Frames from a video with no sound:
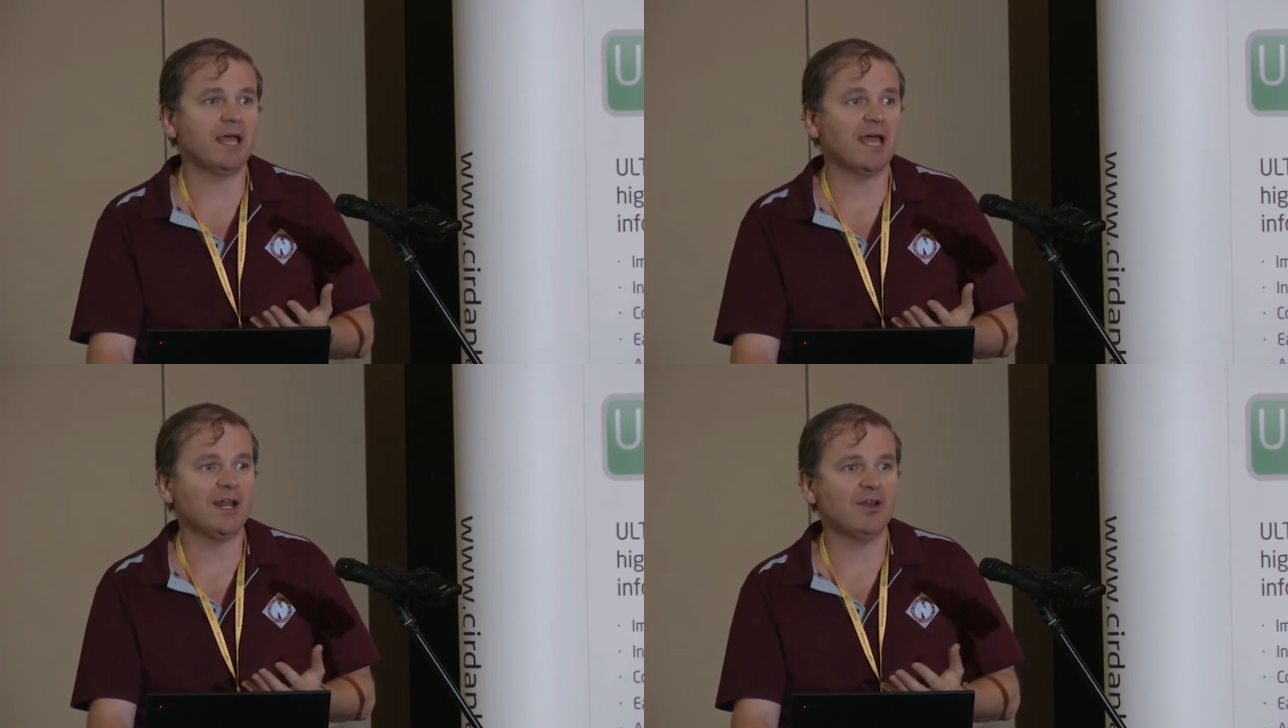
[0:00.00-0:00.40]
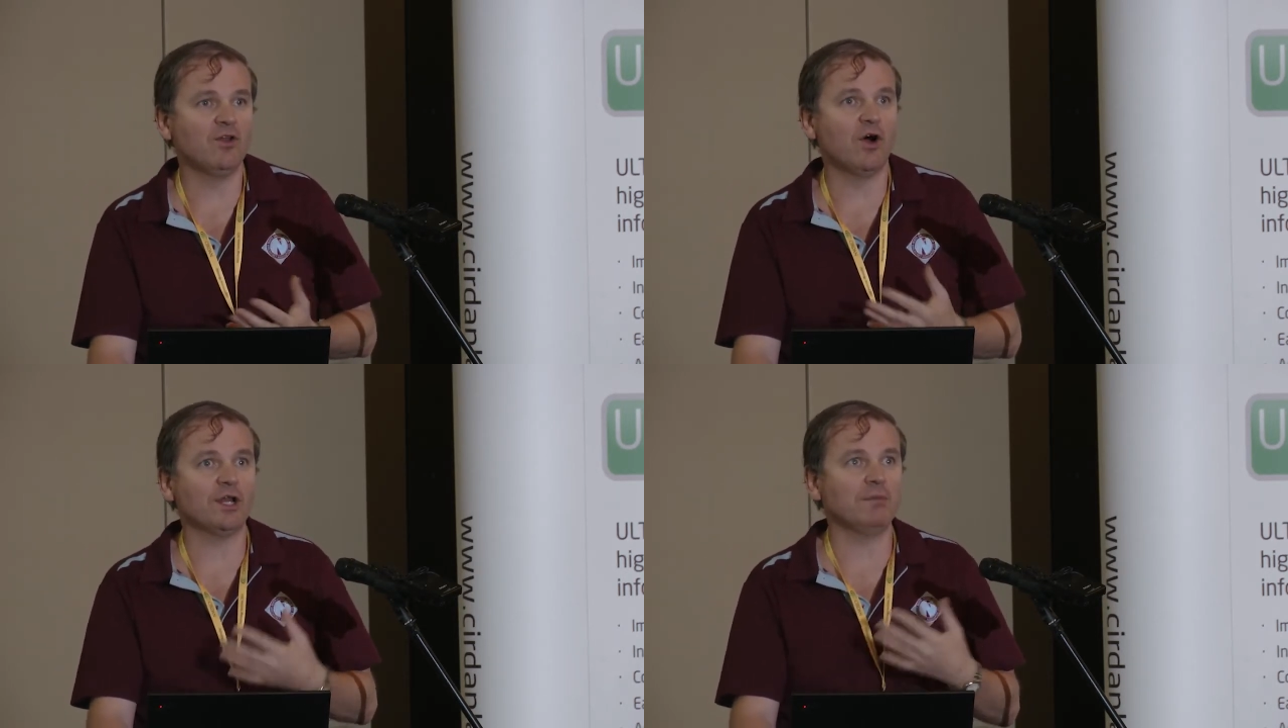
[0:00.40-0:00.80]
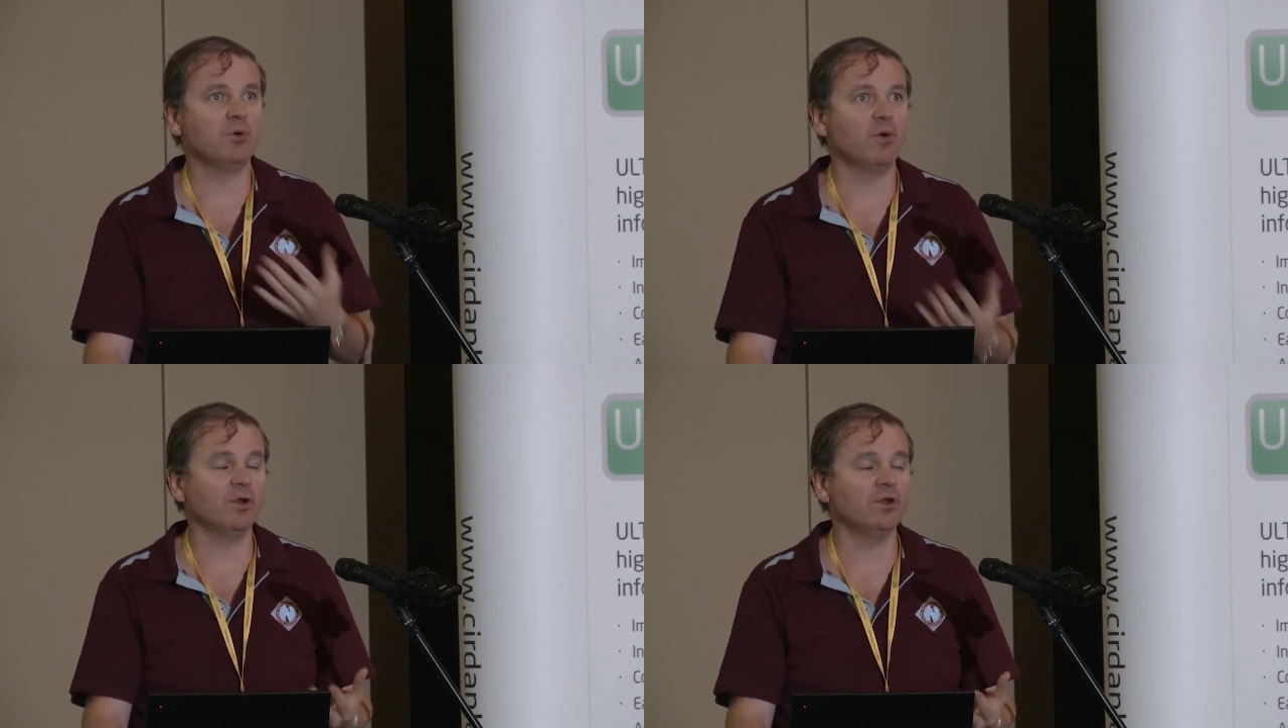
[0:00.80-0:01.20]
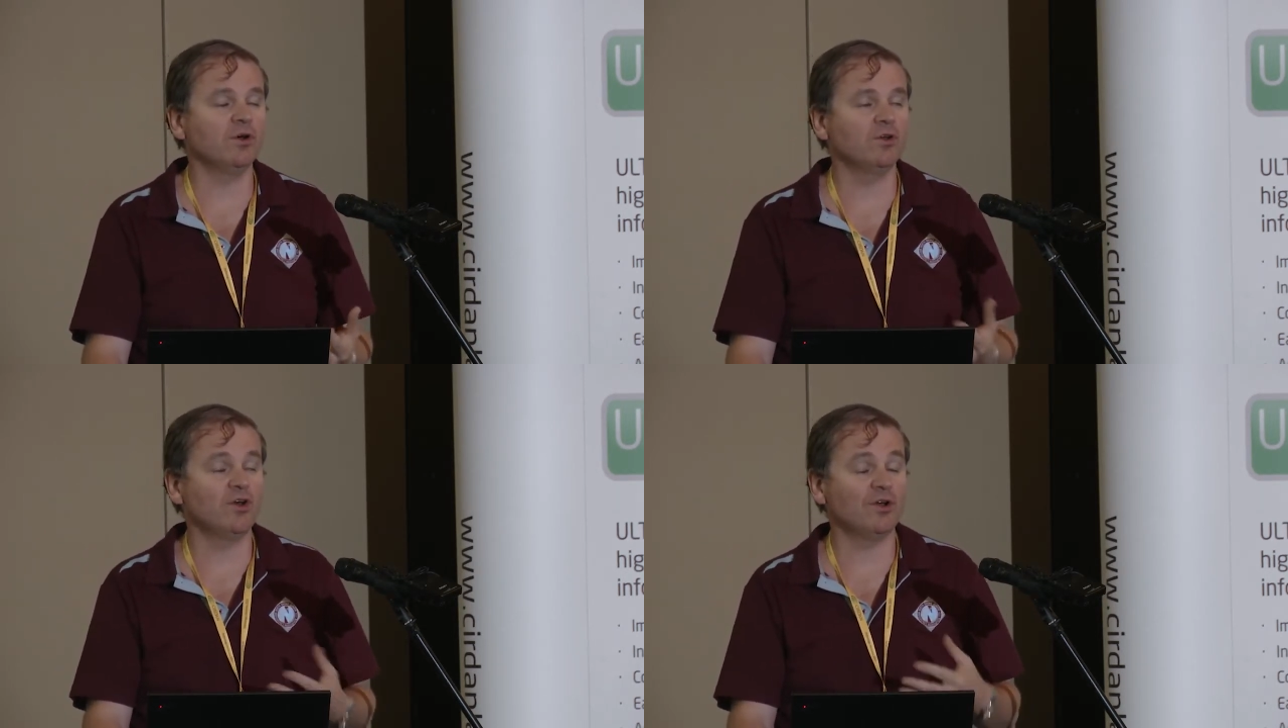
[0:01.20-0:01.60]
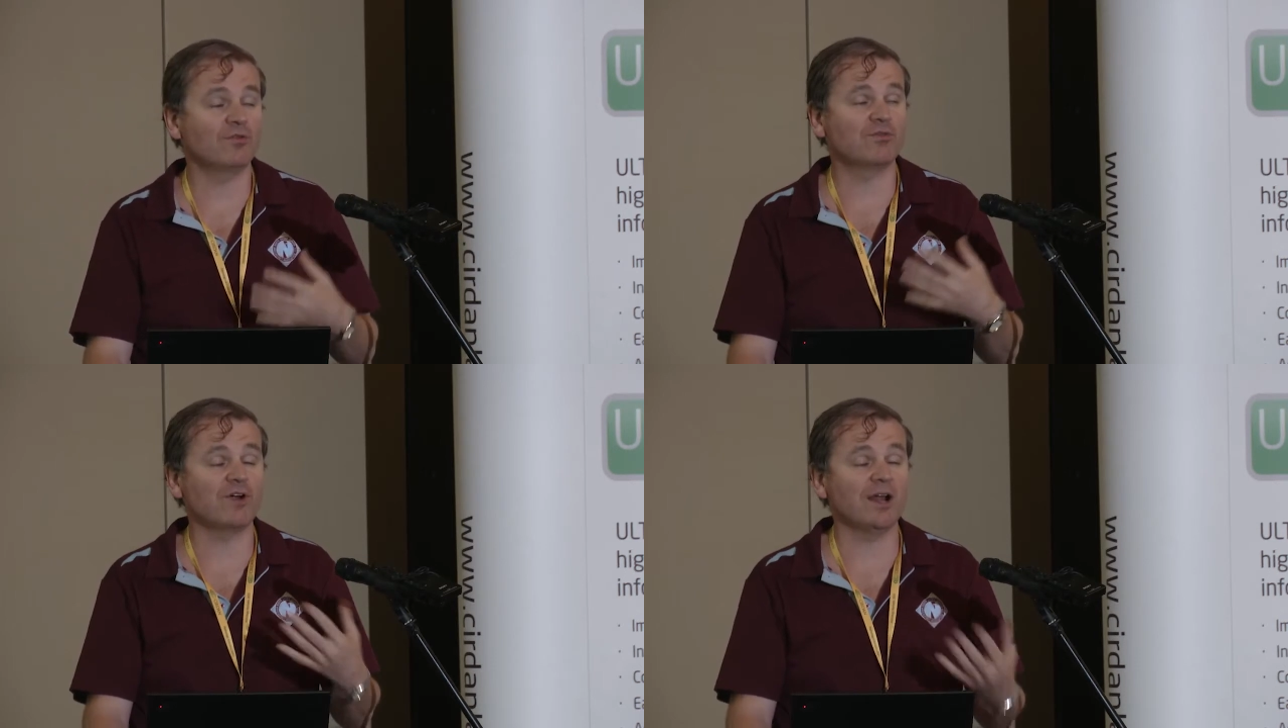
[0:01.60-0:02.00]
and non-important or
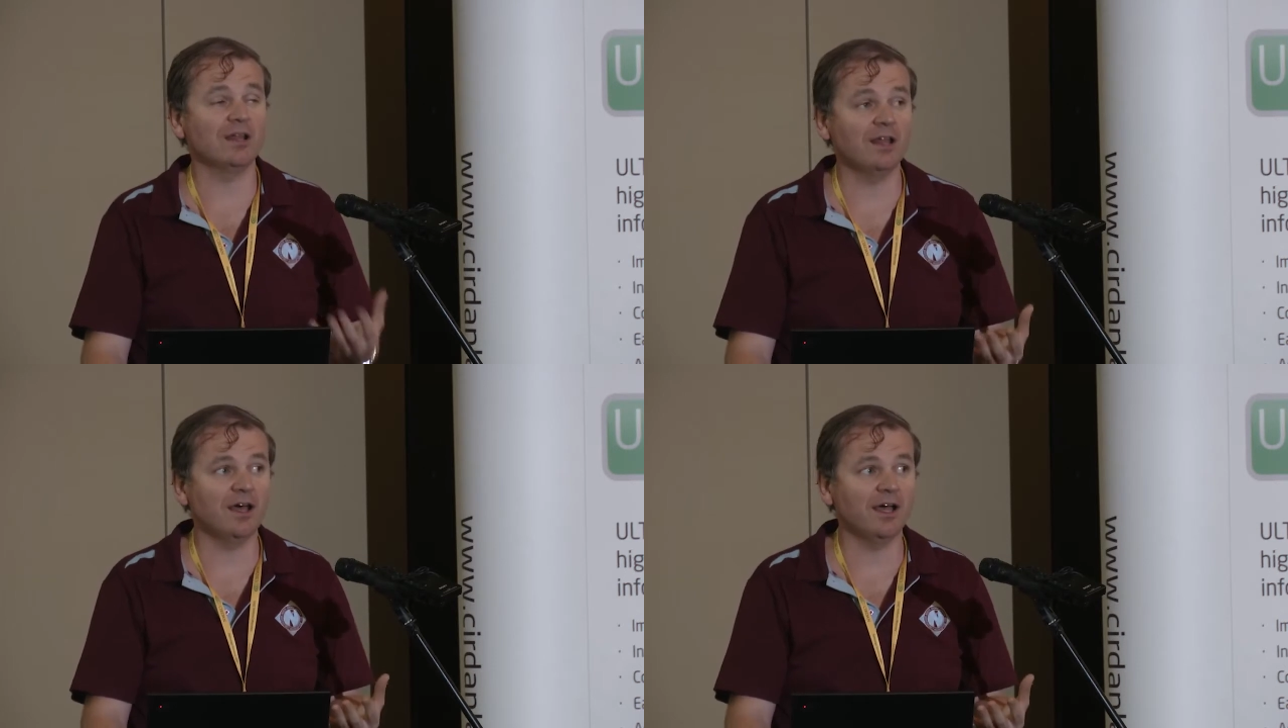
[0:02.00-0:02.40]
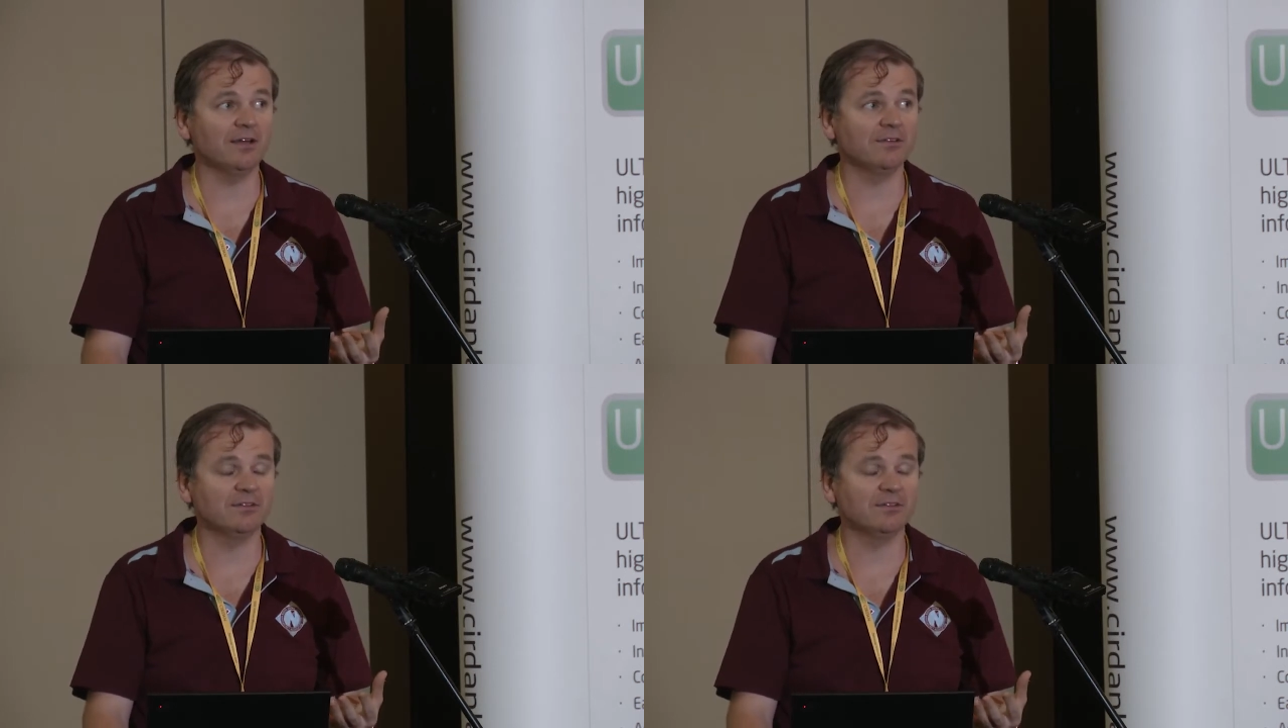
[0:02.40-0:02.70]
non-frontline